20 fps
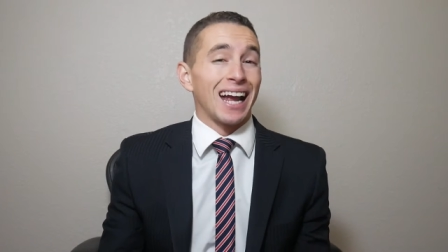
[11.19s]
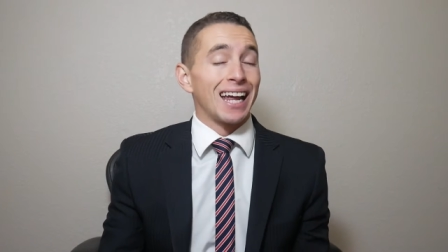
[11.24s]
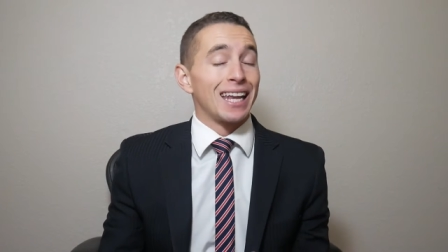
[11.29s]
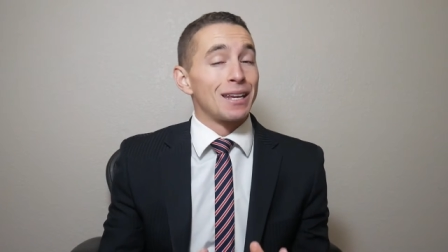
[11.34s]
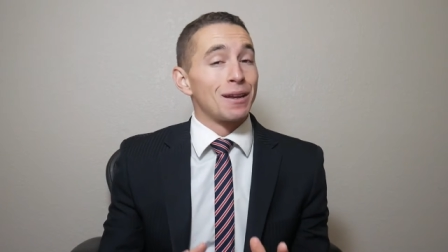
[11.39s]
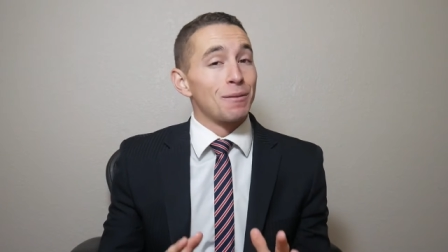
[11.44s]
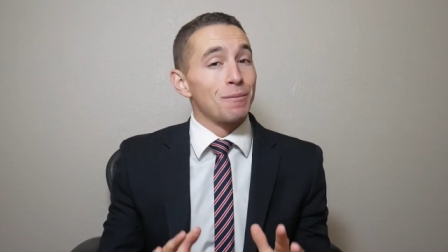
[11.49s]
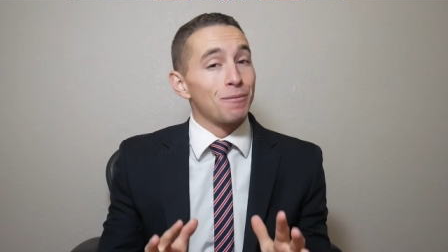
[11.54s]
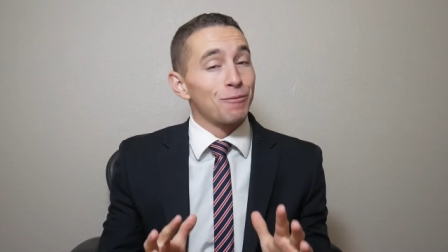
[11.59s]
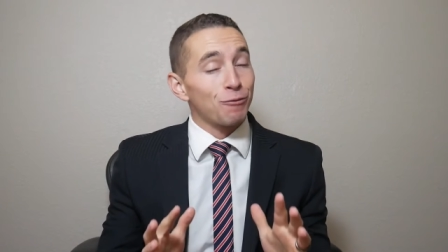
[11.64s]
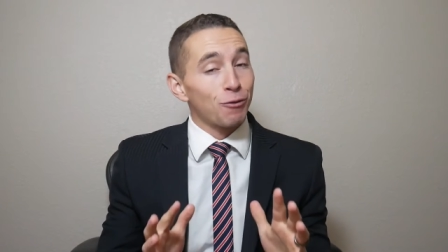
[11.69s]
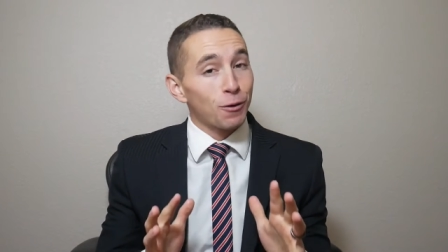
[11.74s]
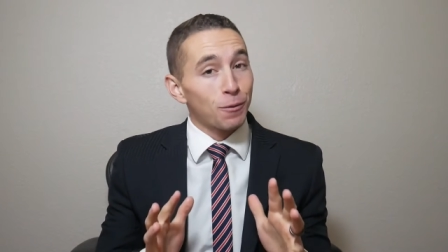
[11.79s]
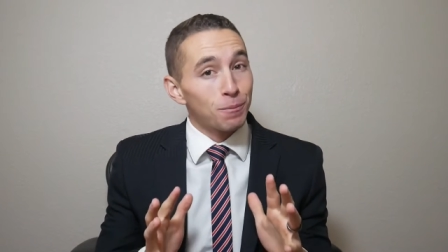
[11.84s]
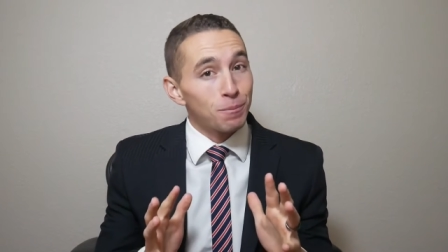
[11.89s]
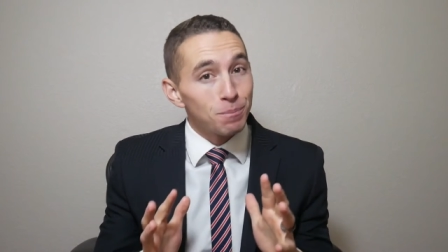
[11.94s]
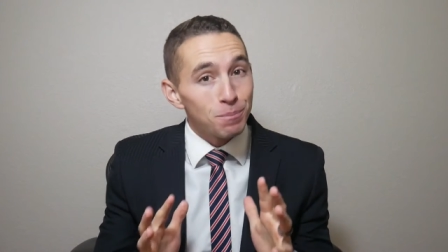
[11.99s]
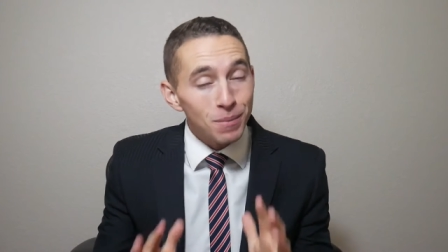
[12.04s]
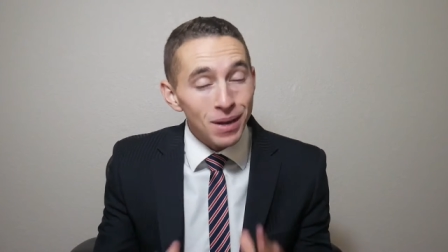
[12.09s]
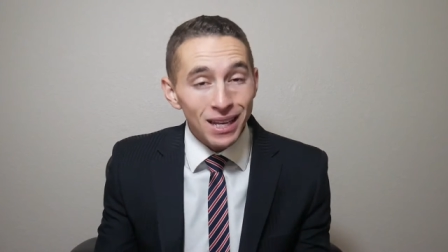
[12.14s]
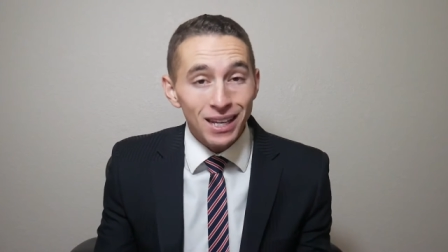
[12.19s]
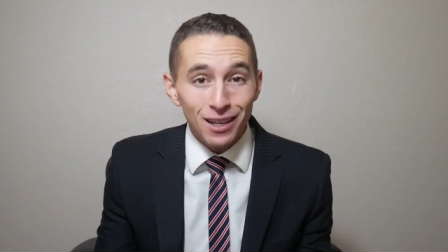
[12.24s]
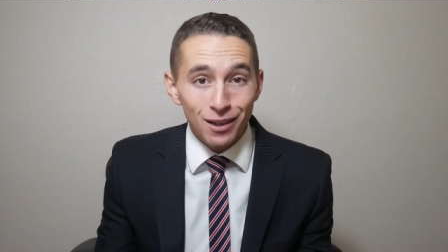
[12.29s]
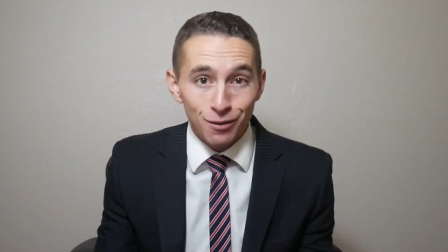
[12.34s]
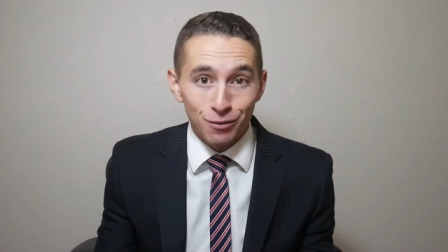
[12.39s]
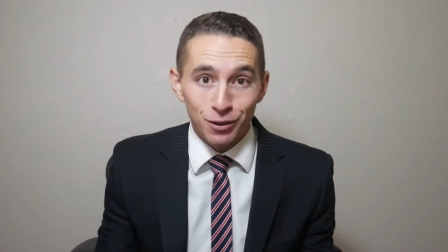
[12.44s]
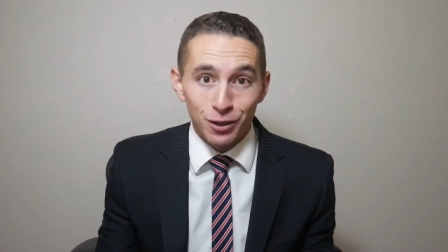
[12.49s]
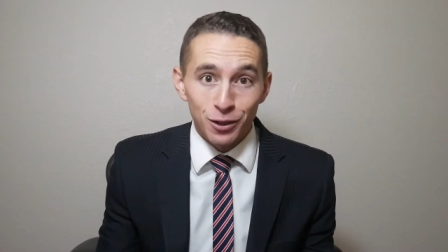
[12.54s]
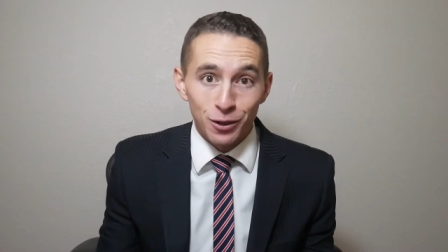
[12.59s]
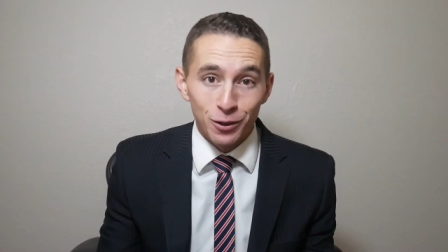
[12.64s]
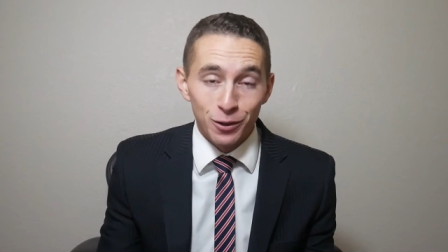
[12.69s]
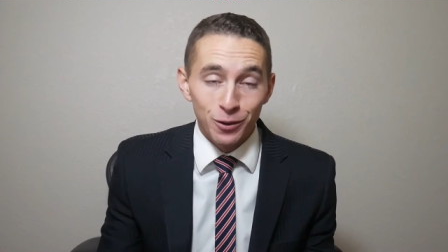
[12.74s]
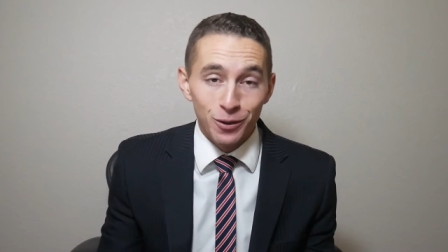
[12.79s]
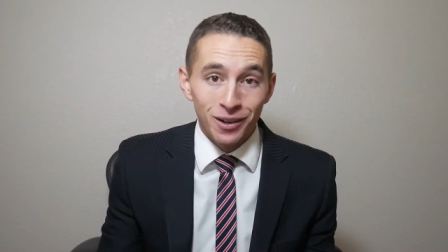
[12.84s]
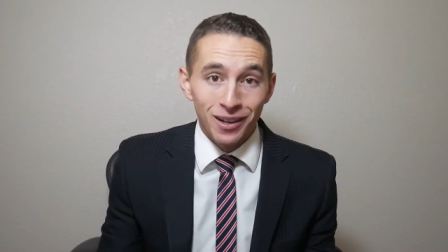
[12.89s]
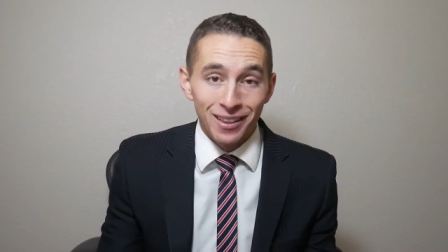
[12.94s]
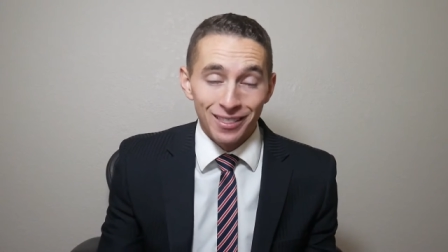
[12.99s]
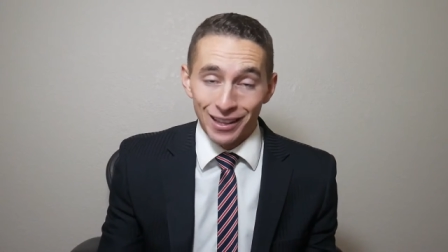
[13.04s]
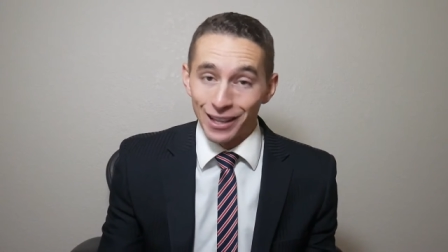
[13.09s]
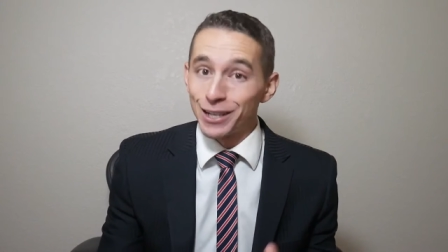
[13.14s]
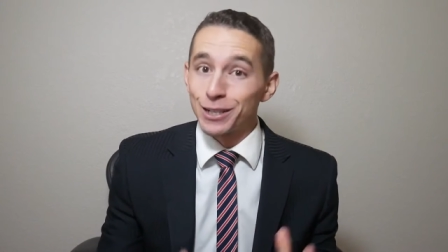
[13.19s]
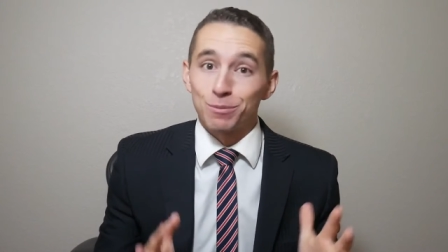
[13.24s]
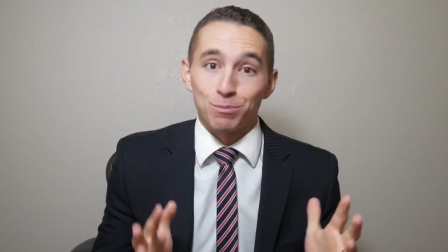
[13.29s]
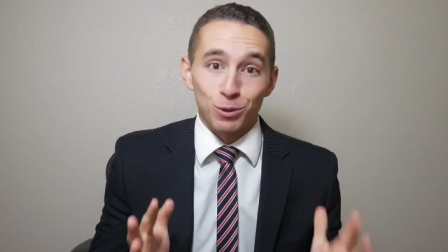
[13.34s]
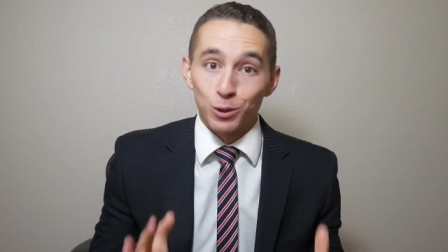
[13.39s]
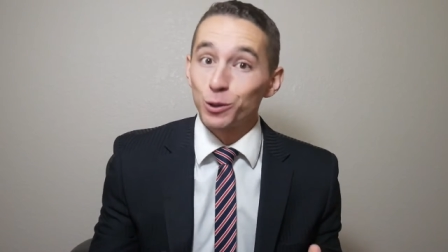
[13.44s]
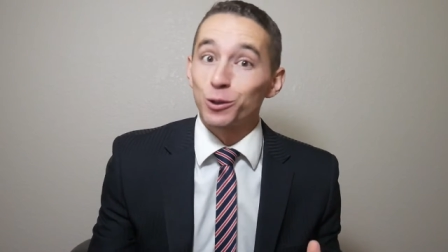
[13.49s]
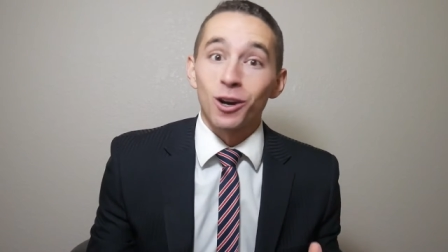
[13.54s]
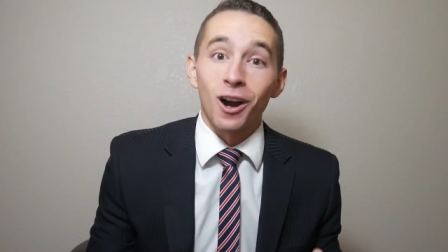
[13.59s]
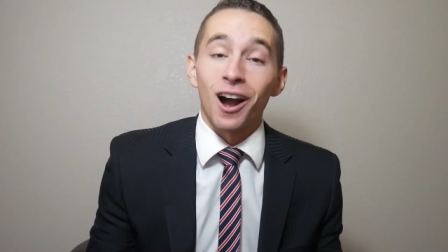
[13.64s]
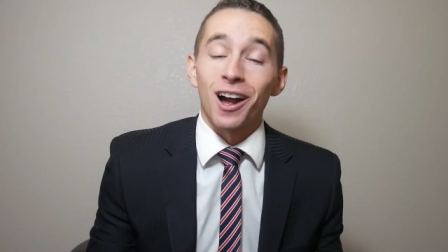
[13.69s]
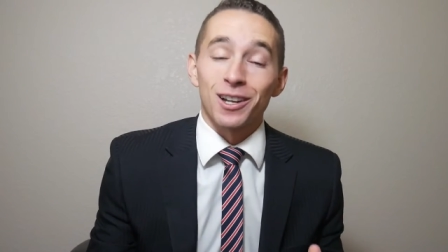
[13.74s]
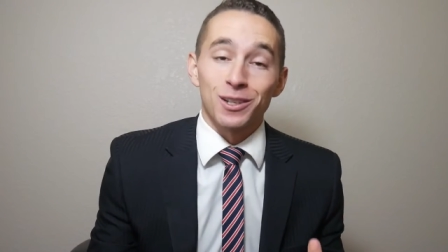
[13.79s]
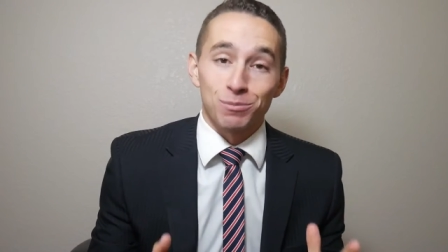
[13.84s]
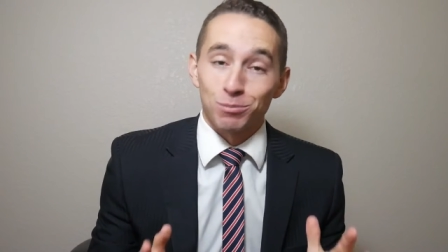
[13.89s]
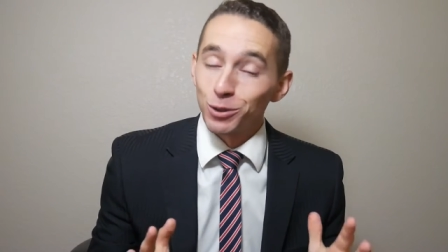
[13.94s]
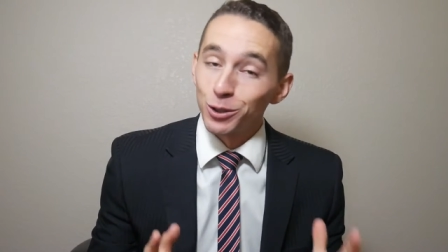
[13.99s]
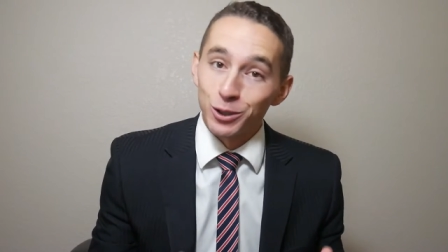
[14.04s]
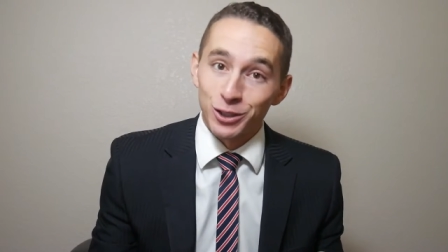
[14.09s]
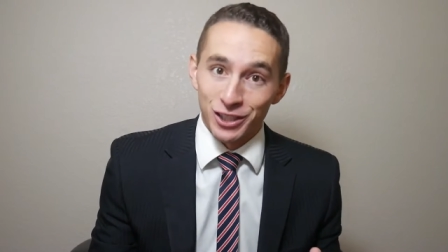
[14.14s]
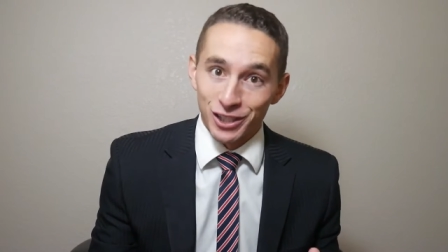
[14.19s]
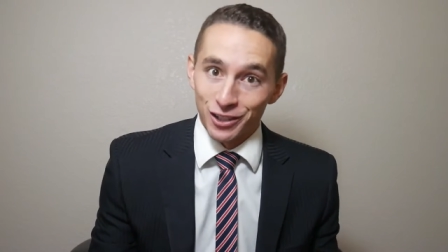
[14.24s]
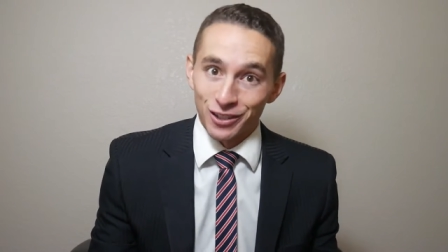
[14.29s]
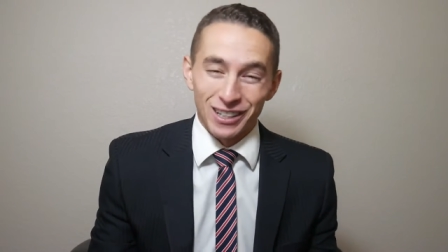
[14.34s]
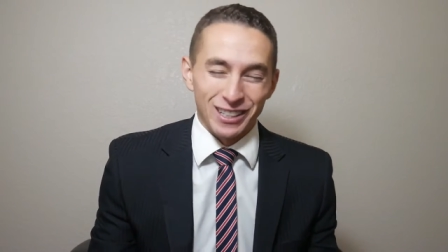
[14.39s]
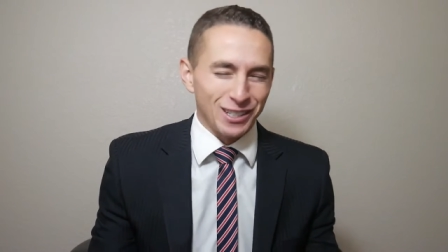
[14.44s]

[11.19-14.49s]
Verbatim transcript: And for many of you, that is Blue Cross Blue Shield.